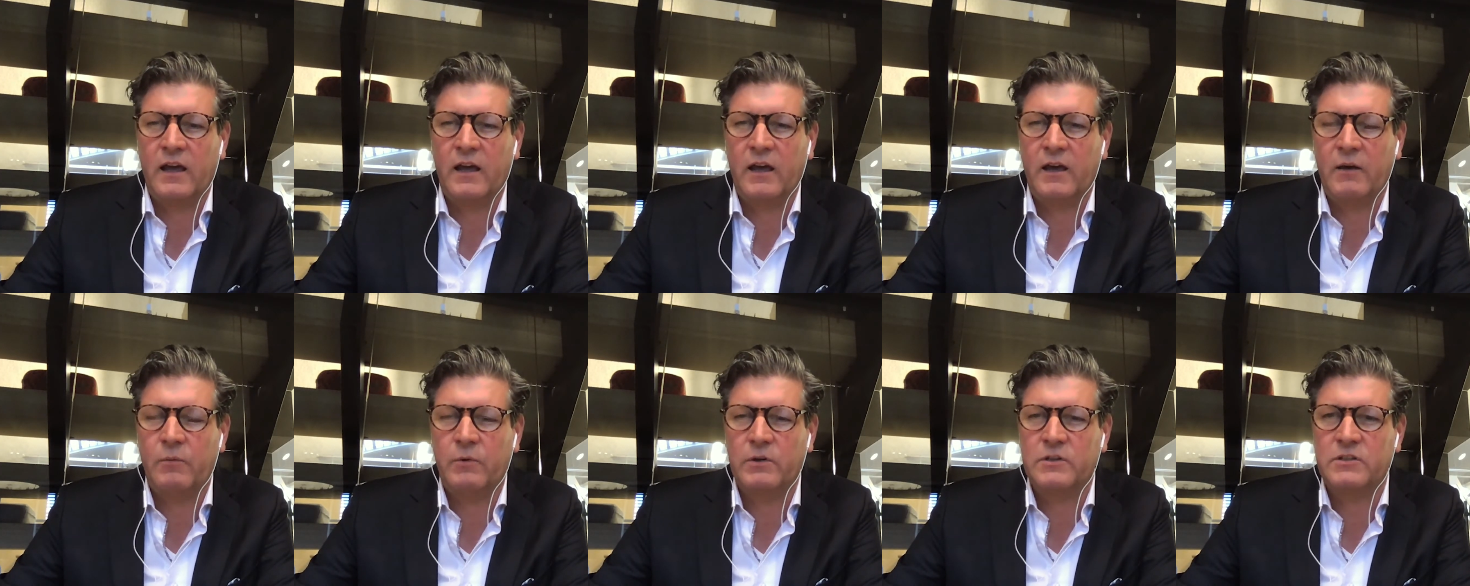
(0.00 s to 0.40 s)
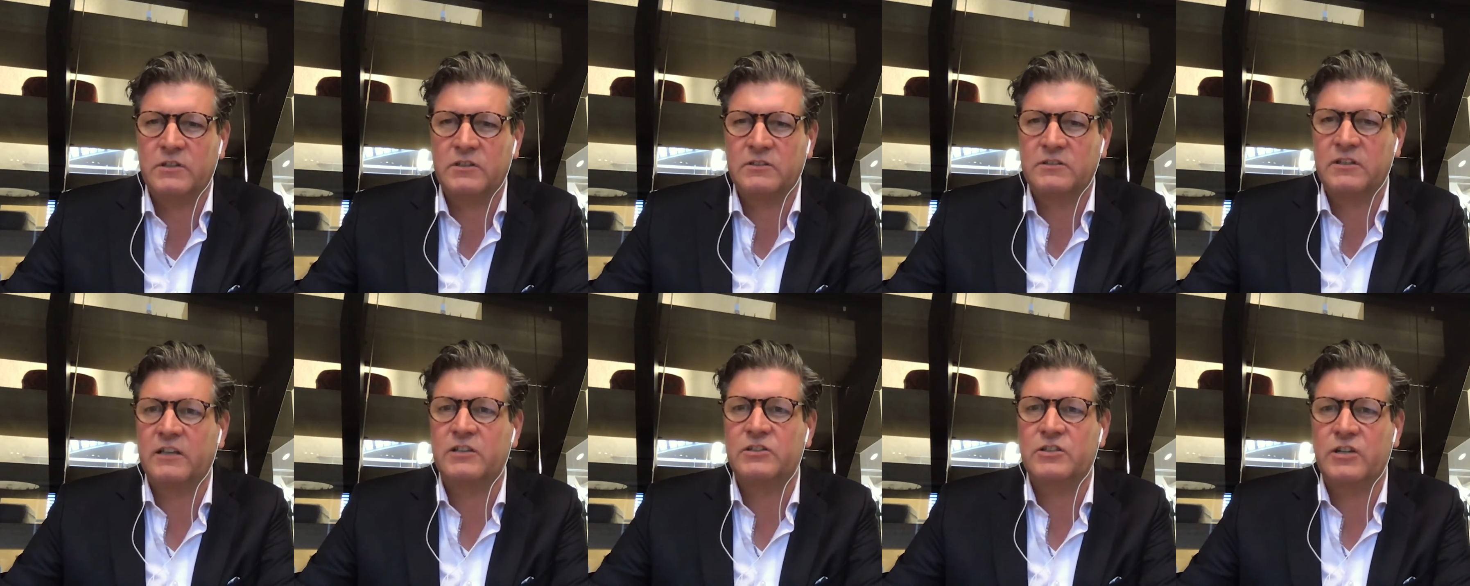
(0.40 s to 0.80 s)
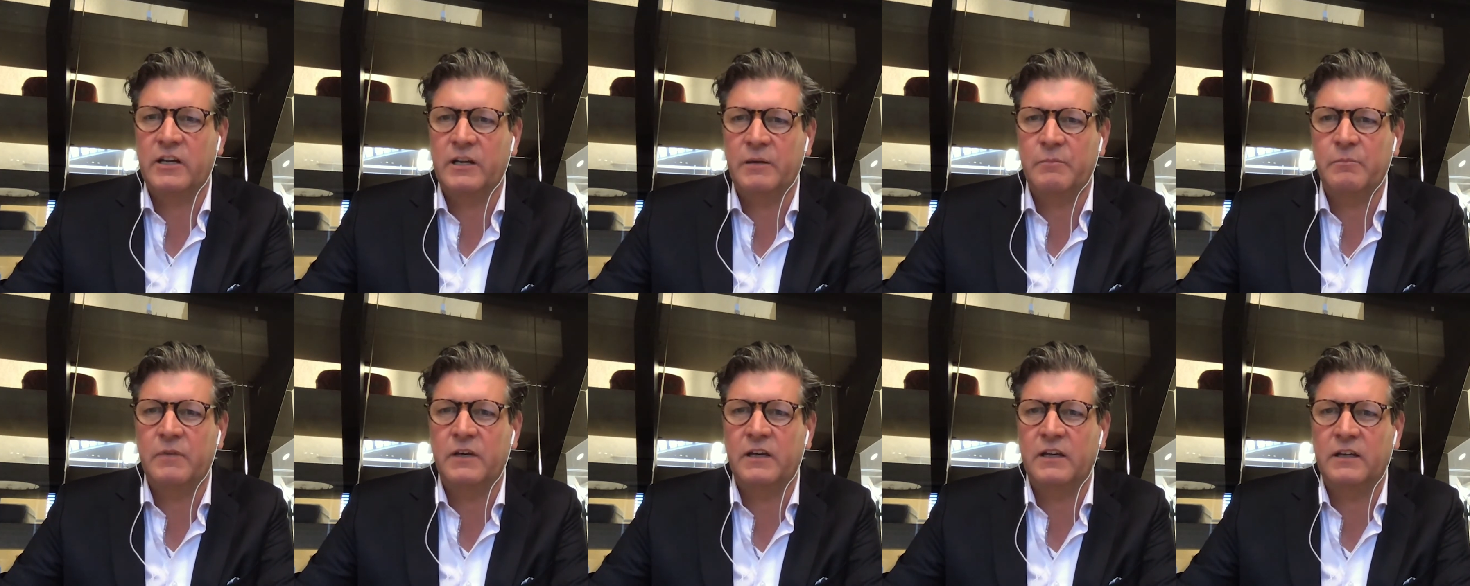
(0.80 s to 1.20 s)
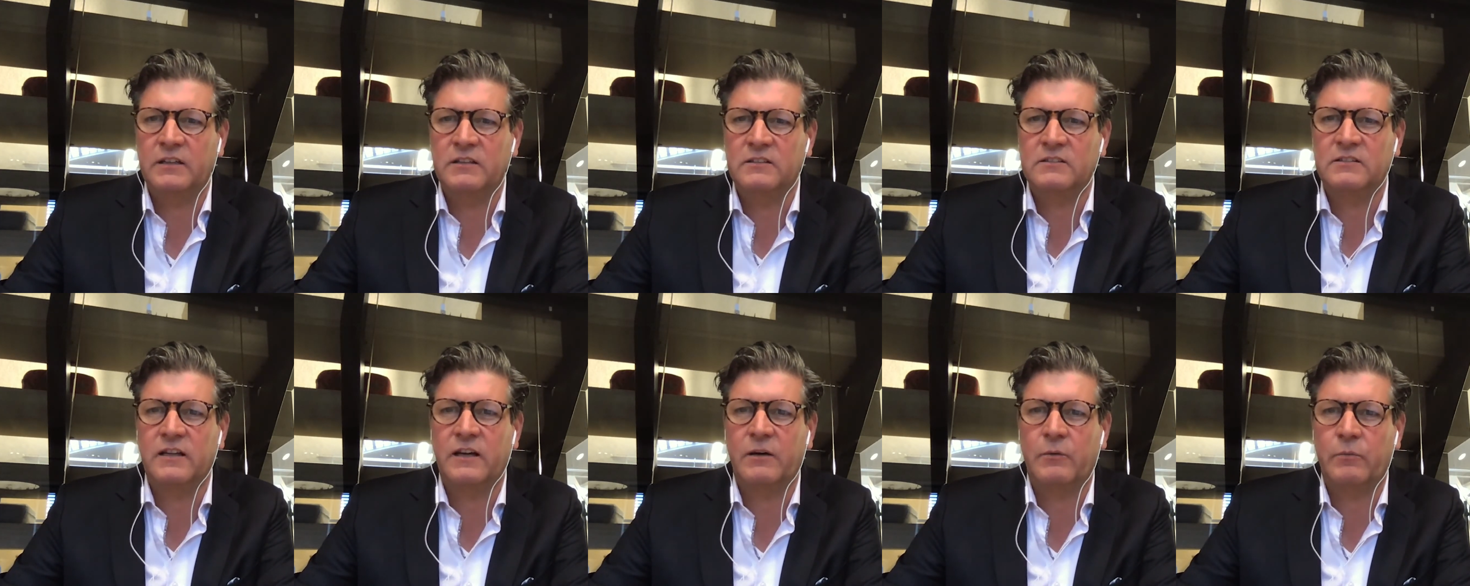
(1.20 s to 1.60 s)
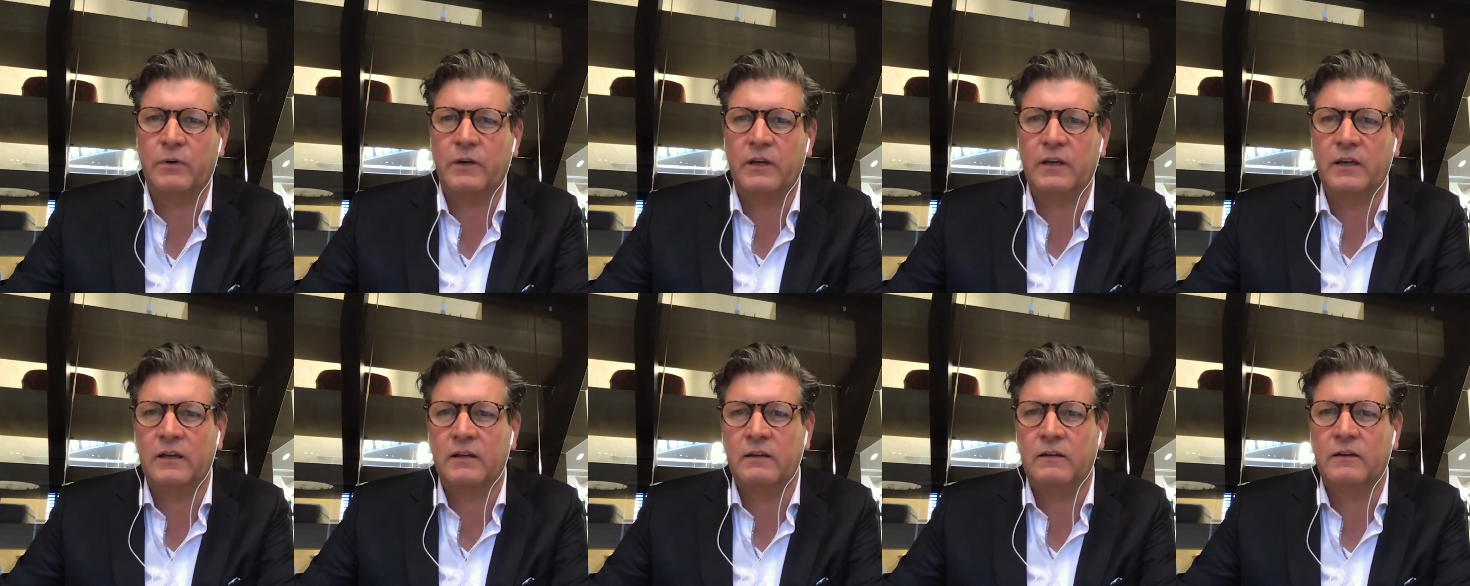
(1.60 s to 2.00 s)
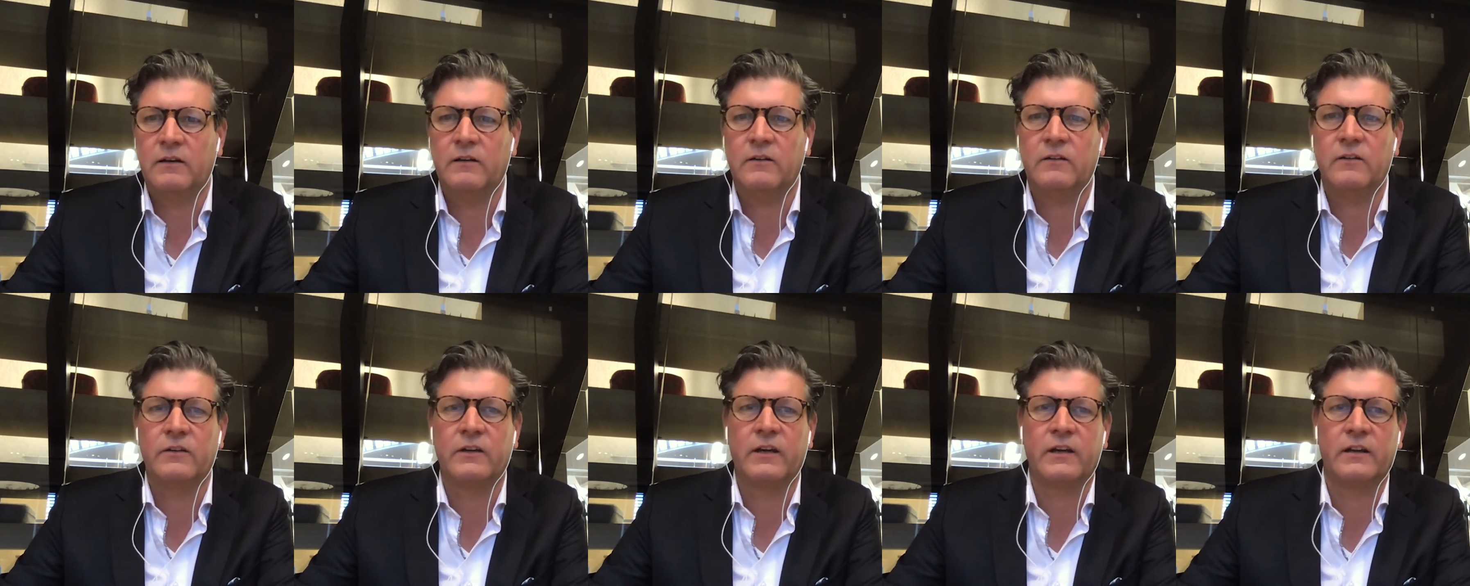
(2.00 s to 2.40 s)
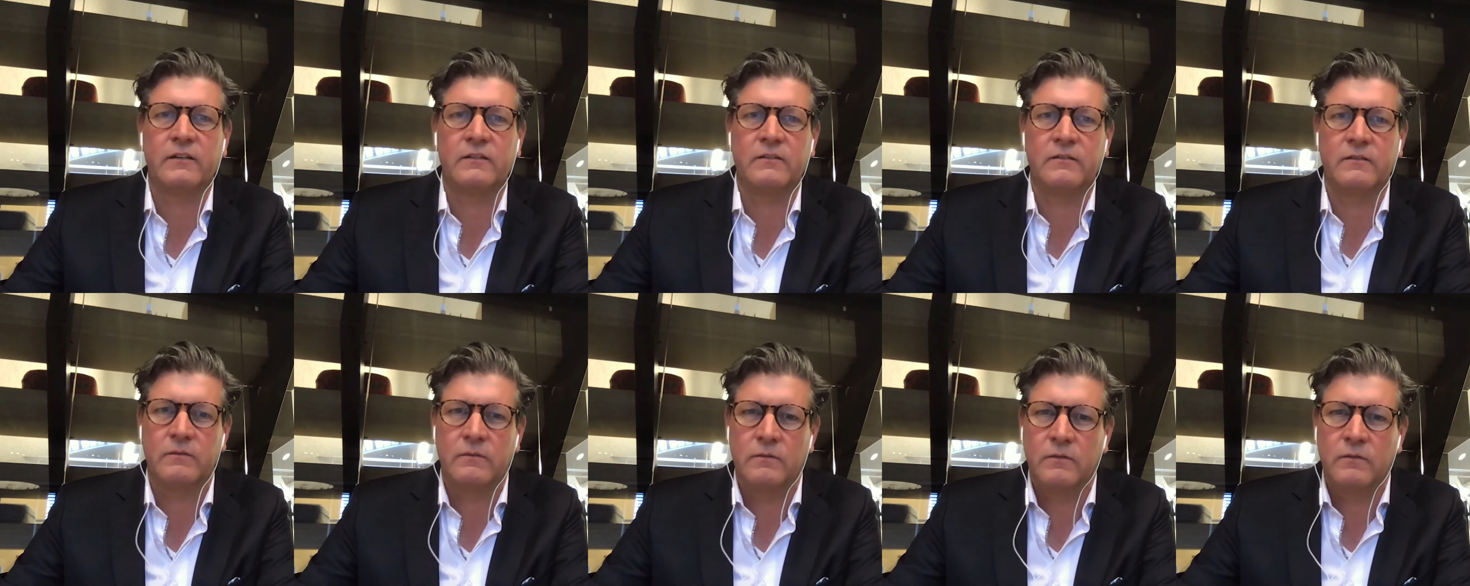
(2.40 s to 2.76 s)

which essentially means that we look at